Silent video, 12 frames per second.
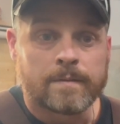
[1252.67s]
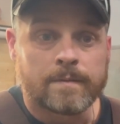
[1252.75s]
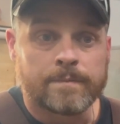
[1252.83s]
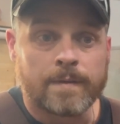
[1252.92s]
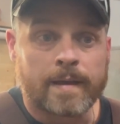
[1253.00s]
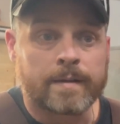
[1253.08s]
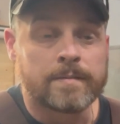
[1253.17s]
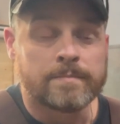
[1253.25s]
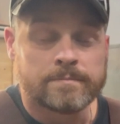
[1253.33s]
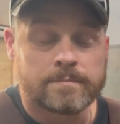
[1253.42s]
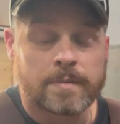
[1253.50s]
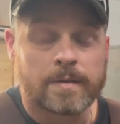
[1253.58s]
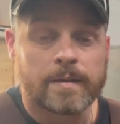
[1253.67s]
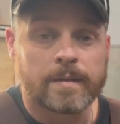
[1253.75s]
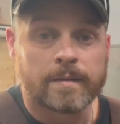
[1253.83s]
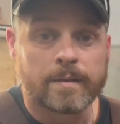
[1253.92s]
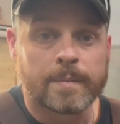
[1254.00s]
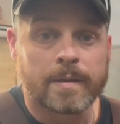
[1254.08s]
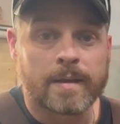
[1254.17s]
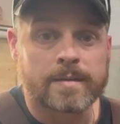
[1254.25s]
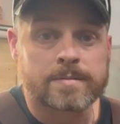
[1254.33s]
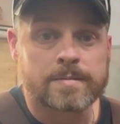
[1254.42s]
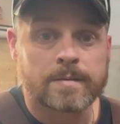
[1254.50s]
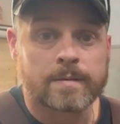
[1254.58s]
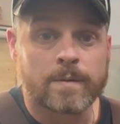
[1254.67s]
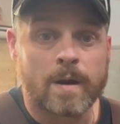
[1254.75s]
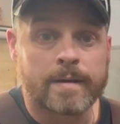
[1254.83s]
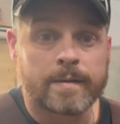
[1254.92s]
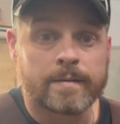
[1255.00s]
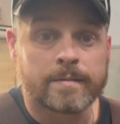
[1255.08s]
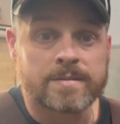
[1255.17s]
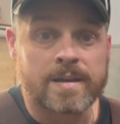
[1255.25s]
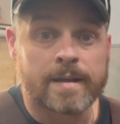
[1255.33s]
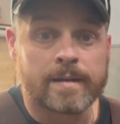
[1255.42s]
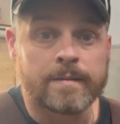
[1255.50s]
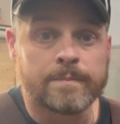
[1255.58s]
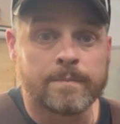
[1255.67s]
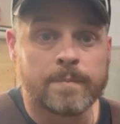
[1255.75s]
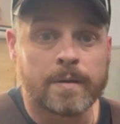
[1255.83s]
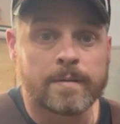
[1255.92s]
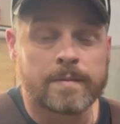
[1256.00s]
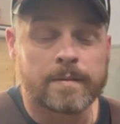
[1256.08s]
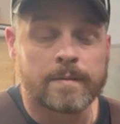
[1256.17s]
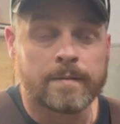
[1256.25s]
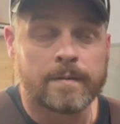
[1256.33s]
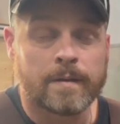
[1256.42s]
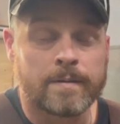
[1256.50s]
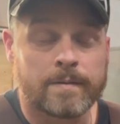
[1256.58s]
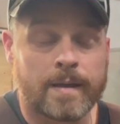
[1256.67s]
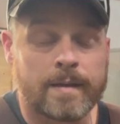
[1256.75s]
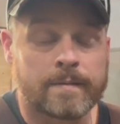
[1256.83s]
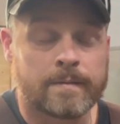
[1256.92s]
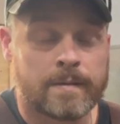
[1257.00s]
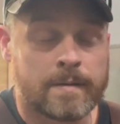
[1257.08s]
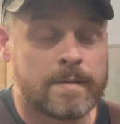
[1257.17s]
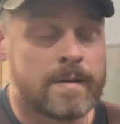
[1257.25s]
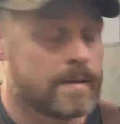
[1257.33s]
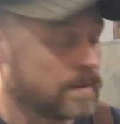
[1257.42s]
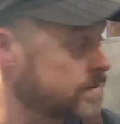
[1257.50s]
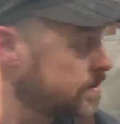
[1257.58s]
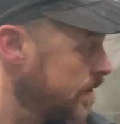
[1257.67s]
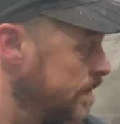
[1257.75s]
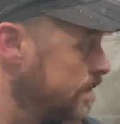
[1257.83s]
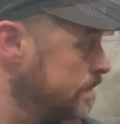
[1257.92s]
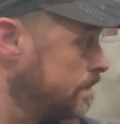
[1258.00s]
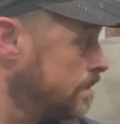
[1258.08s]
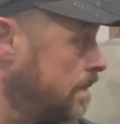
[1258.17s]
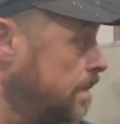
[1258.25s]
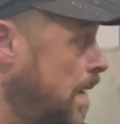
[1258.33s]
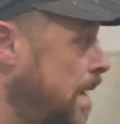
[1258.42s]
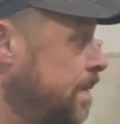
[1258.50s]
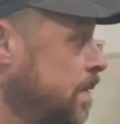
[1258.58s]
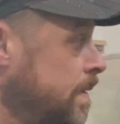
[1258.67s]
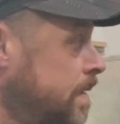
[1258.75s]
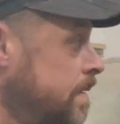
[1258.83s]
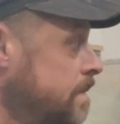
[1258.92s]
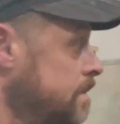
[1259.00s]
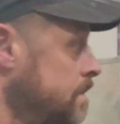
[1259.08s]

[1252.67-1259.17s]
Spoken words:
flatter, and a little bit less grinding and sanding. But other than that, looks good. I'm happy with it.